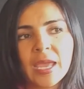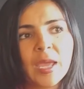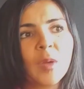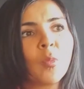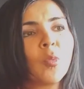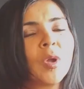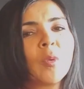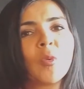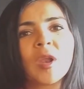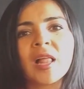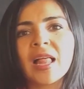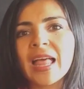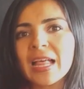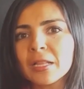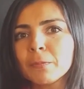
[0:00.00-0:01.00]
And we
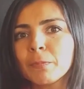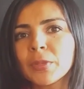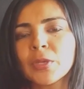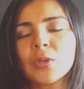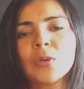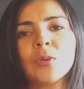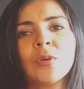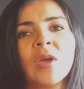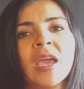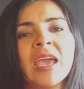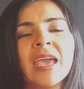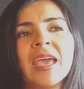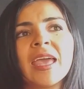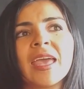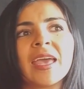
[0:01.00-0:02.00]
will help you,
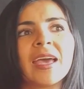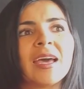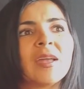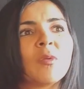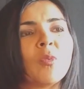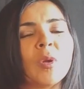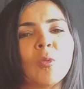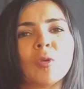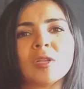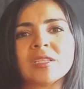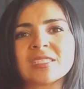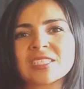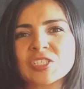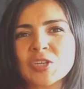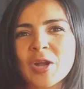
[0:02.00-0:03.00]
and we
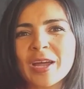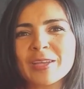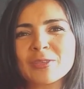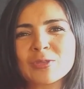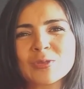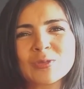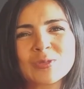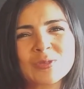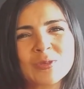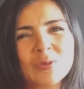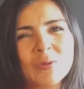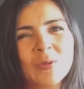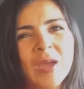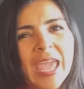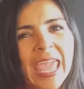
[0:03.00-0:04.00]
will try
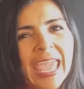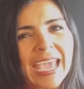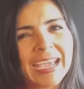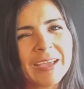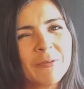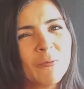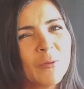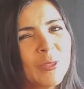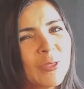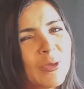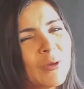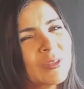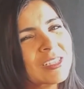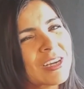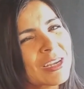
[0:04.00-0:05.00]
to hang with
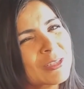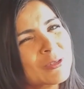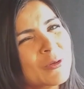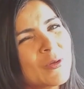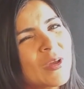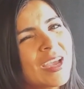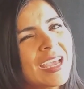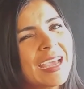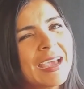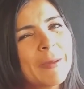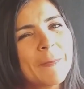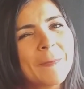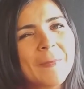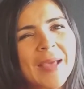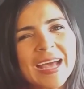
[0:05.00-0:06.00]
you, try to
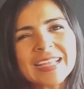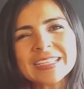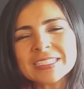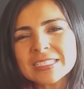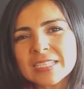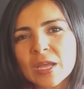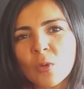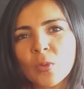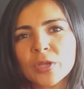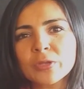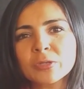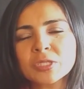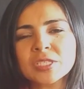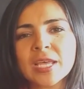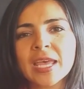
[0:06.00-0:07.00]
understand
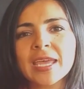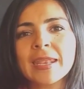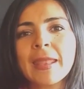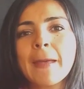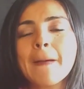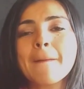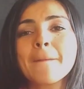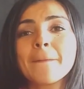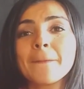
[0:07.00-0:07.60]
what you're saying.